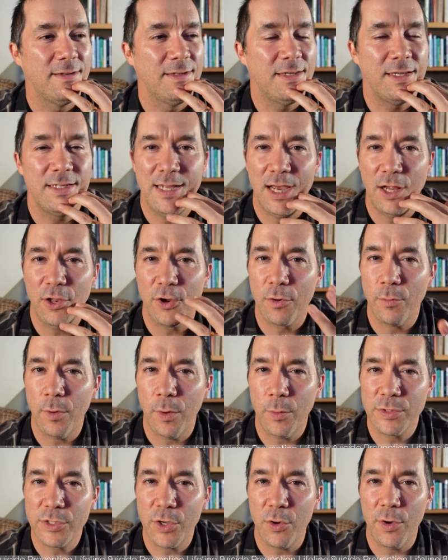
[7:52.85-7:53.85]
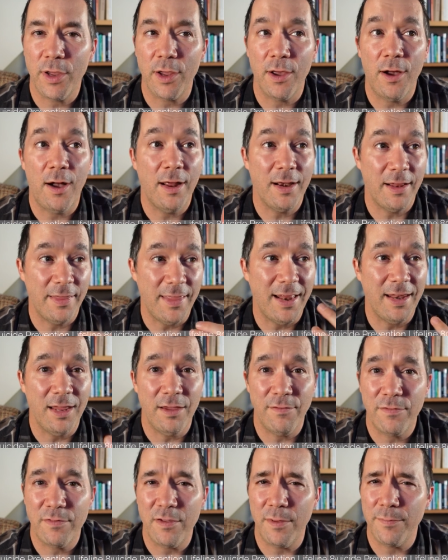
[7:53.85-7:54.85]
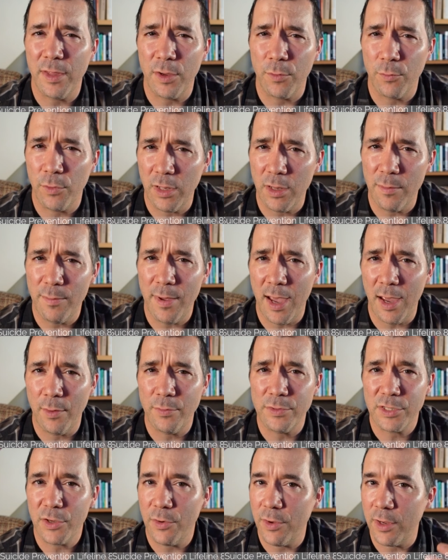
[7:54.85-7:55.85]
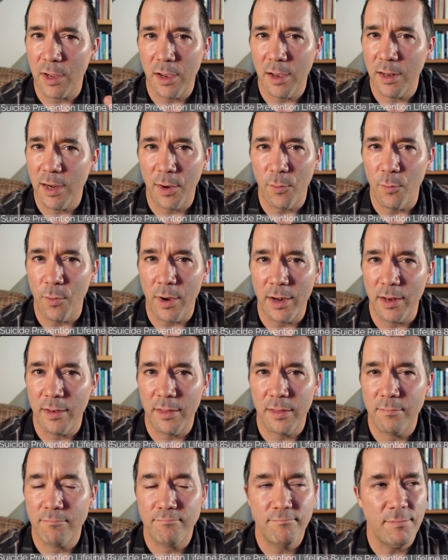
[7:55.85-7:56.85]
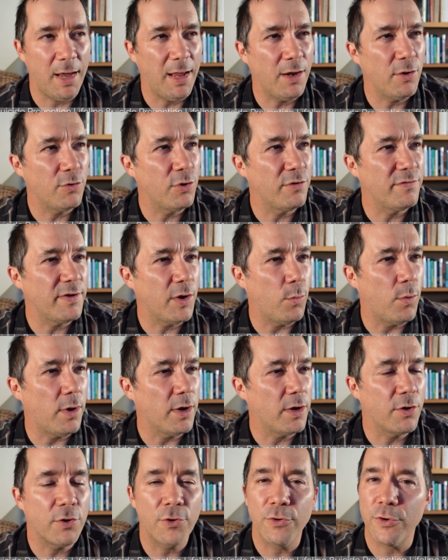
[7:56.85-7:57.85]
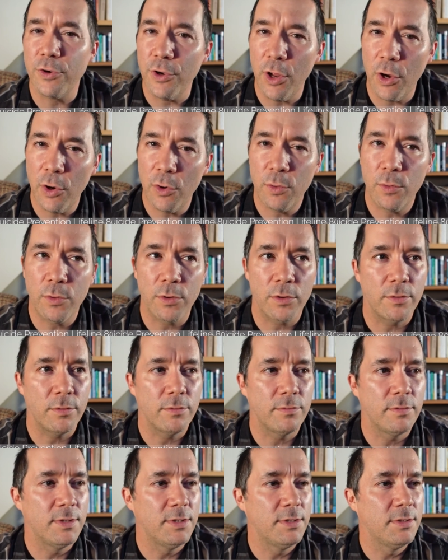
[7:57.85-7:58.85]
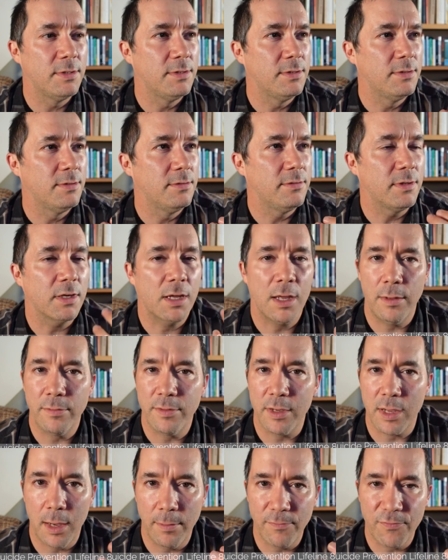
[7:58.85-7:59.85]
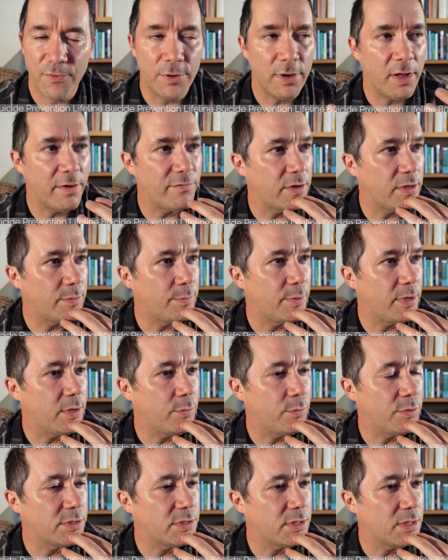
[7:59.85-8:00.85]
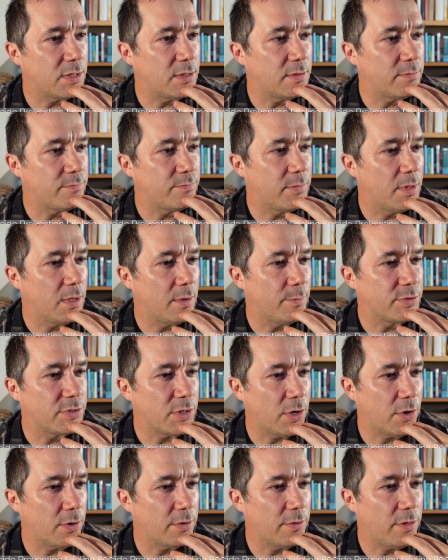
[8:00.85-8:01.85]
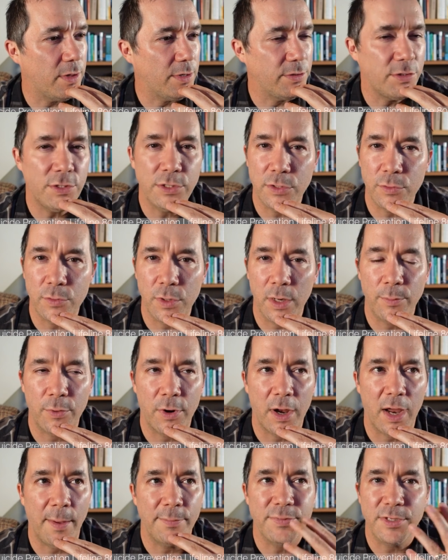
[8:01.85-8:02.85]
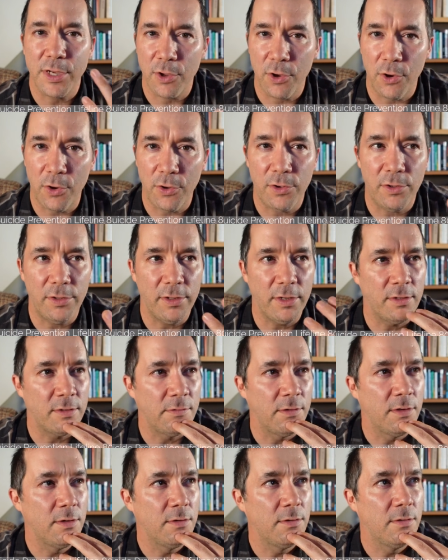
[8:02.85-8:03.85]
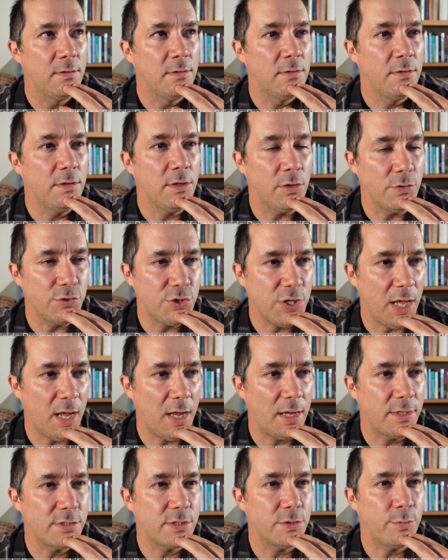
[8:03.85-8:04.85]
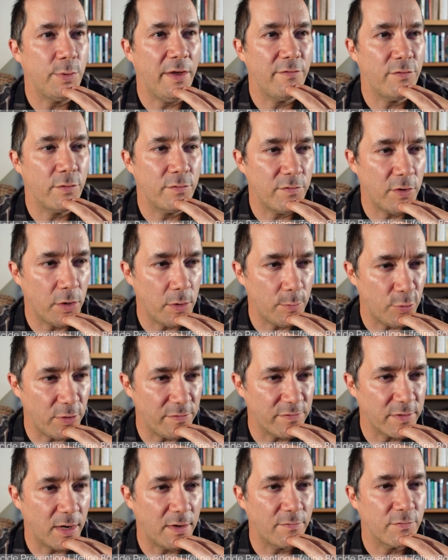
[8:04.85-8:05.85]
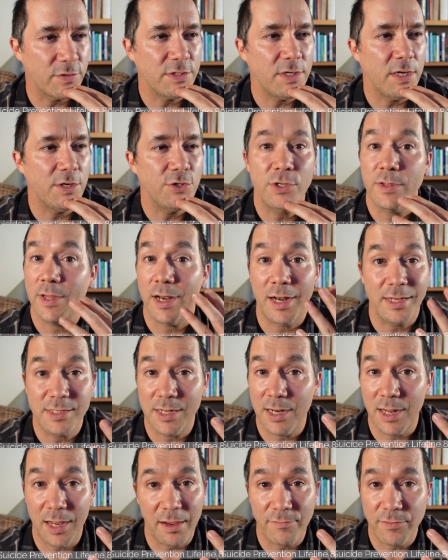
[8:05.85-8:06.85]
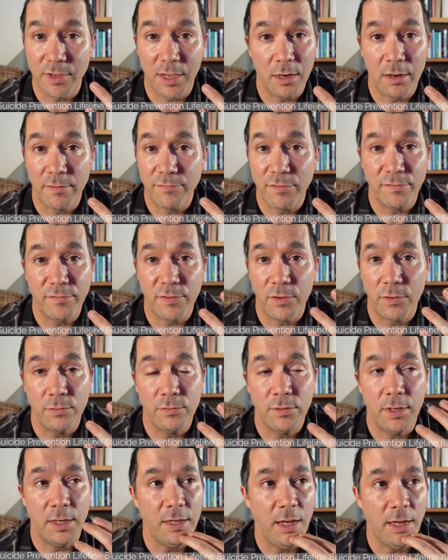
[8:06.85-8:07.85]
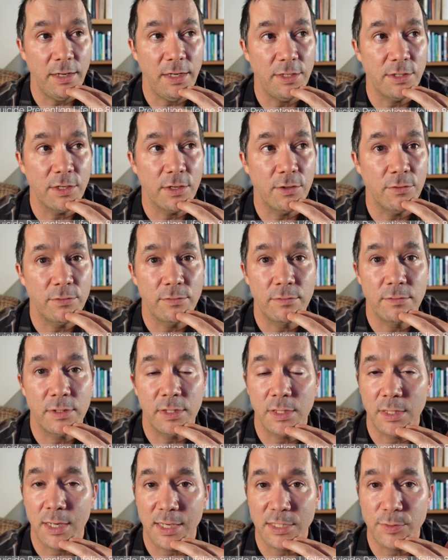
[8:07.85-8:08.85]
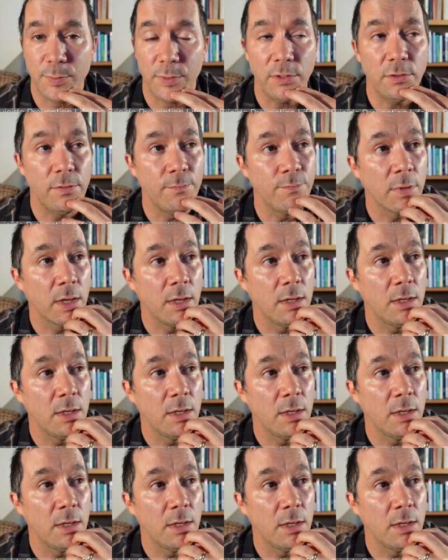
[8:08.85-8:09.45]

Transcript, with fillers: to tell her what was going on, and that if something really bad was going on, I don't know if I wanted her to know, or the comfort of it, it was a bizarre thing to do. Perhaps I called, and, you know, she answered. We have a very brief conversation. Then I said, I have to get off the phone. I need to go to the hospital.